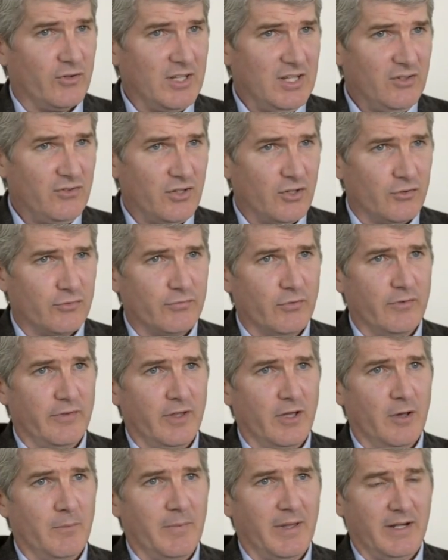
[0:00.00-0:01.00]
easiest for
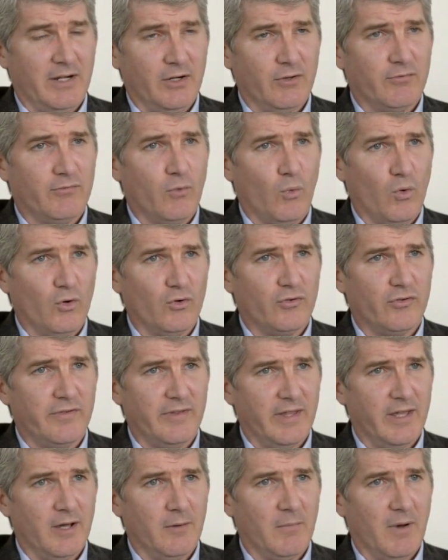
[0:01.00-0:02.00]
them, and it affords
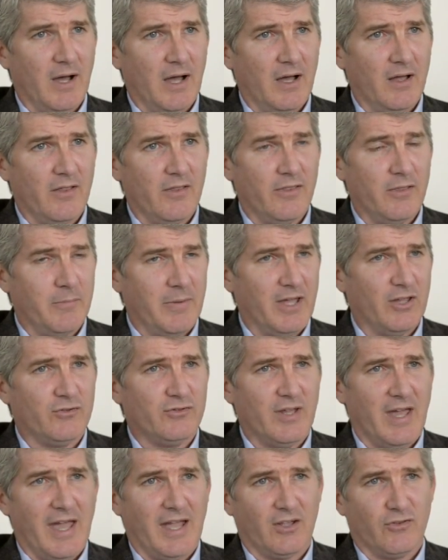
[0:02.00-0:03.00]
them the
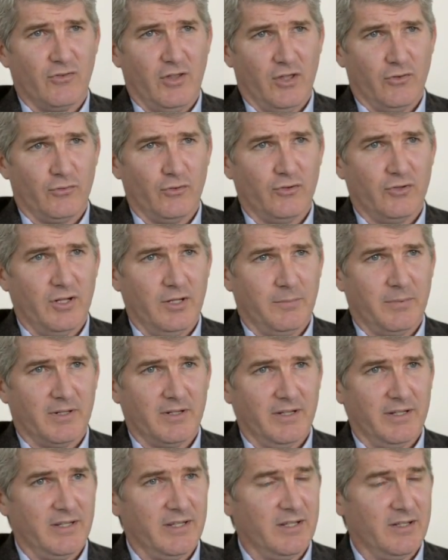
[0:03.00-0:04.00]
best tax answer
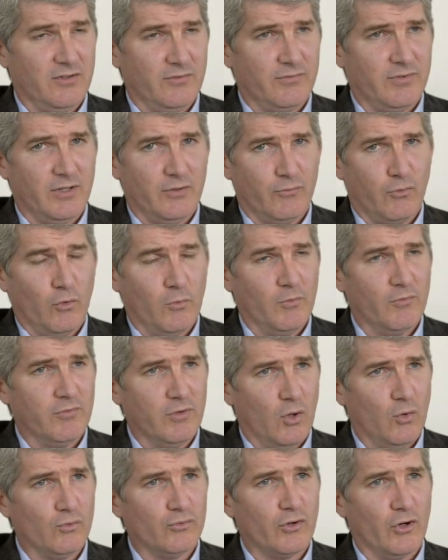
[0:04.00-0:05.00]
typically in the form of
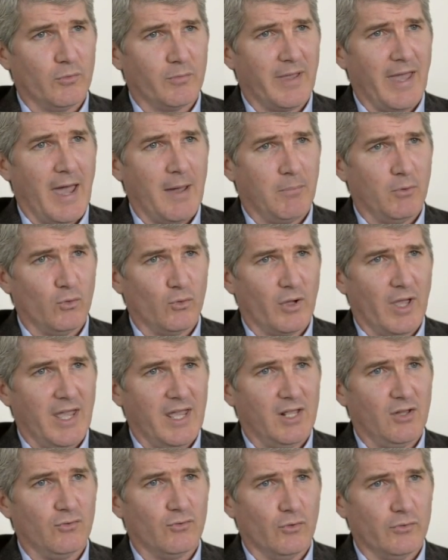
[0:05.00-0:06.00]
long-term capital
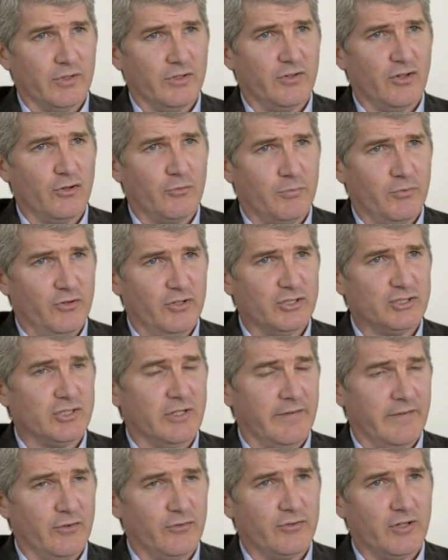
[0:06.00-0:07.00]
gains on the
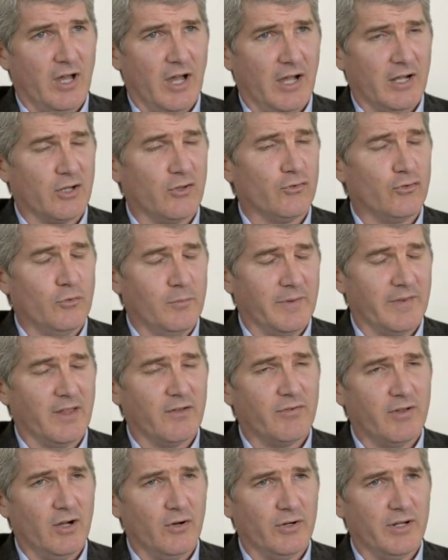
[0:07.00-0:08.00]
disposition of the stock, assuming
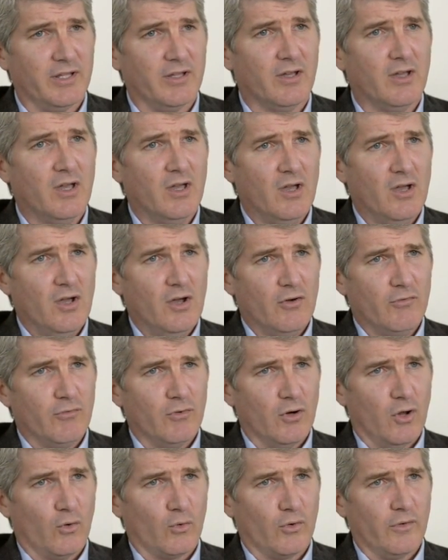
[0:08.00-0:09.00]
they've held it
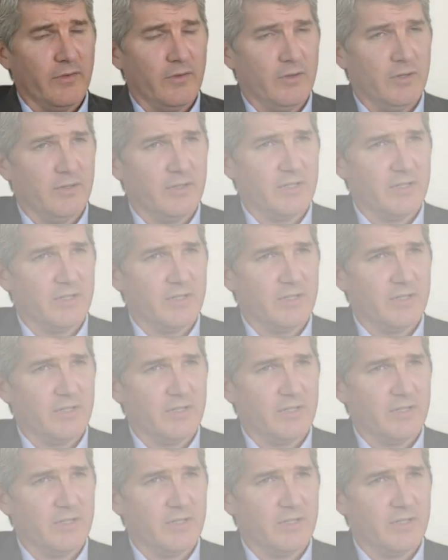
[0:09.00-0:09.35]
for longer than a